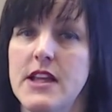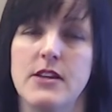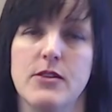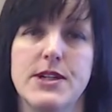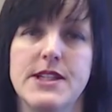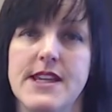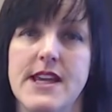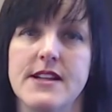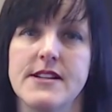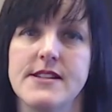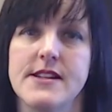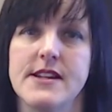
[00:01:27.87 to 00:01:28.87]
Louisiana
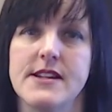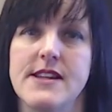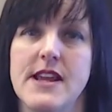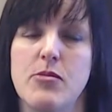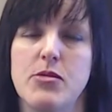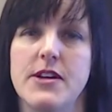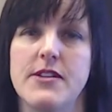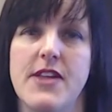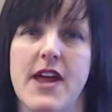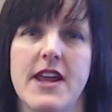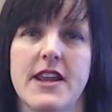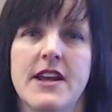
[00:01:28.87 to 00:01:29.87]
is an example of
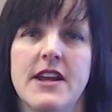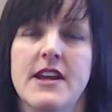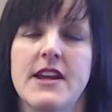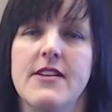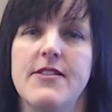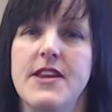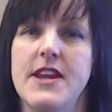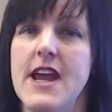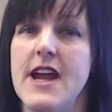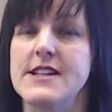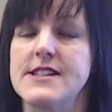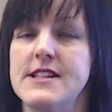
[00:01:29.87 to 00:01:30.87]
that. If the
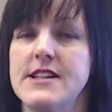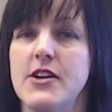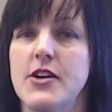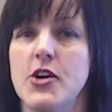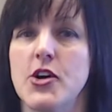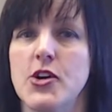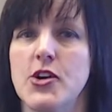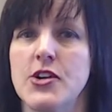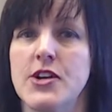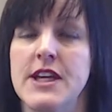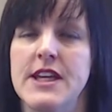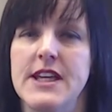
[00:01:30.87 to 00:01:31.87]
accident occurred
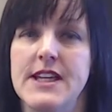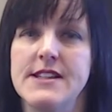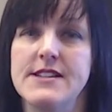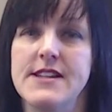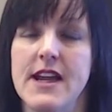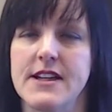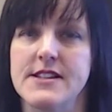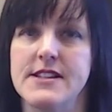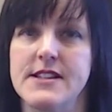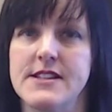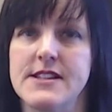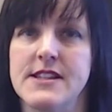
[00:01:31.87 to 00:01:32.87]
in
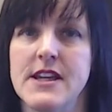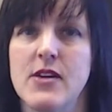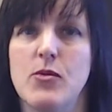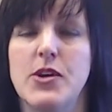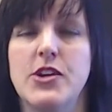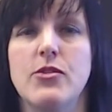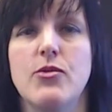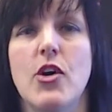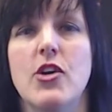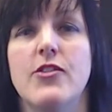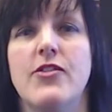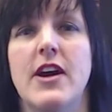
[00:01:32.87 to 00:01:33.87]
Texas, when you
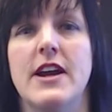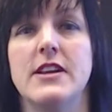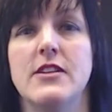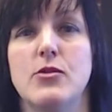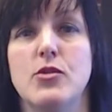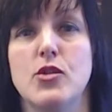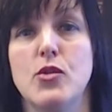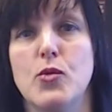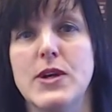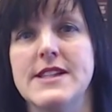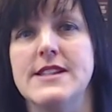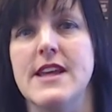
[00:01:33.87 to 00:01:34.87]
notify the
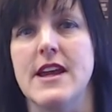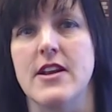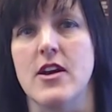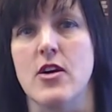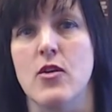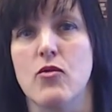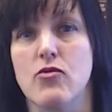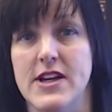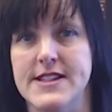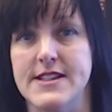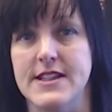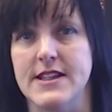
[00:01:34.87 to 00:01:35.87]
Louisiana
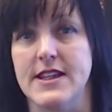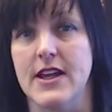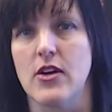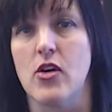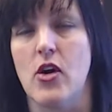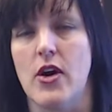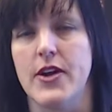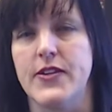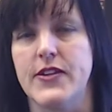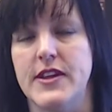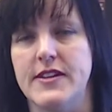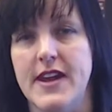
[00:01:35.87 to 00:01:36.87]
resident that caused
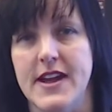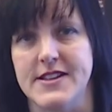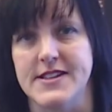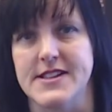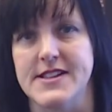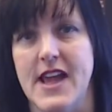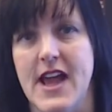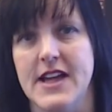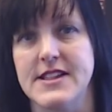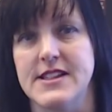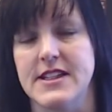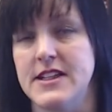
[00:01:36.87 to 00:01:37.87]
the Texas
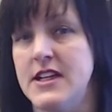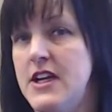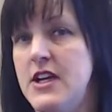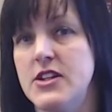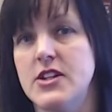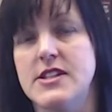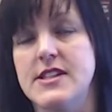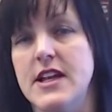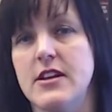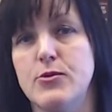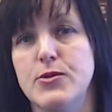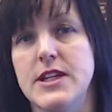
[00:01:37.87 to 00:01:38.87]
accident, the state
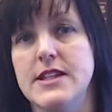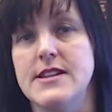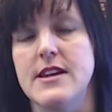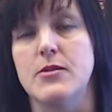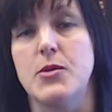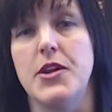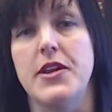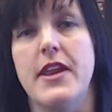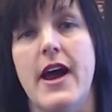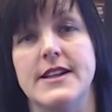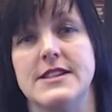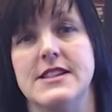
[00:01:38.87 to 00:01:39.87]
of Louisiana will
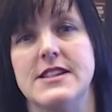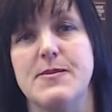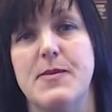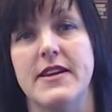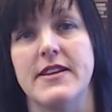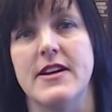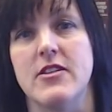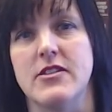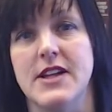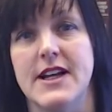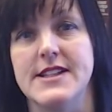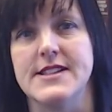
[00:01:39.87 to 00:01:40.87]
not suspend their
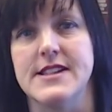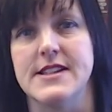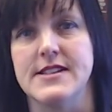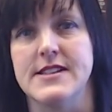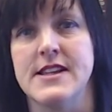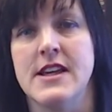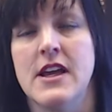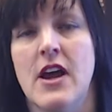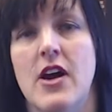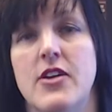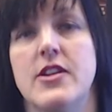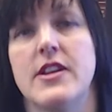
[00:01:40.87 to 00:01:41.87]
license
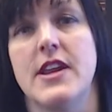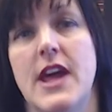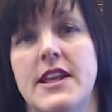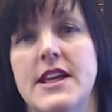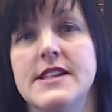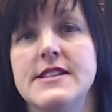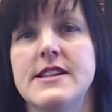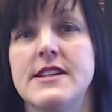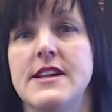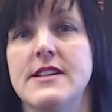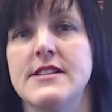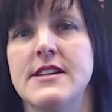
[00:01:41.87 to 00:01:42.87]
under that
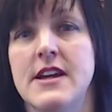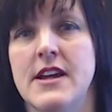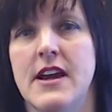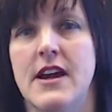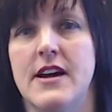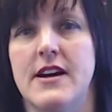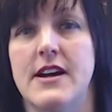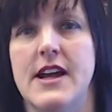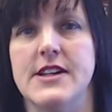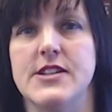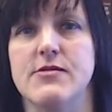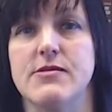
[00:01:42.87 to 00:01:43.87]
incident
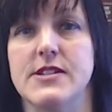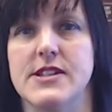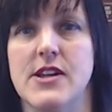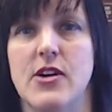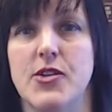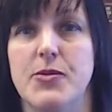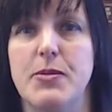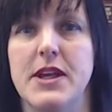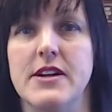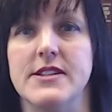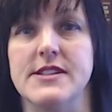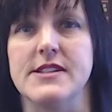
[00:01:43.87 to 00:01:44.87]
as a result
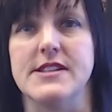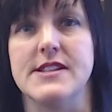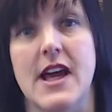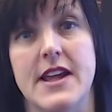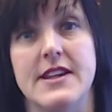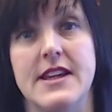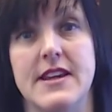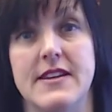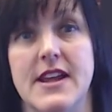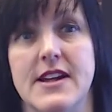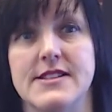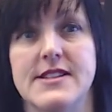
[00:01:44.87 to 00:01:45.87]
because it's not in
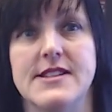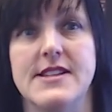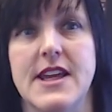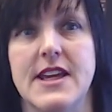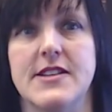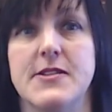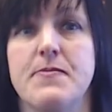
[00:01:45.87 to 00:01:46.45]
that state.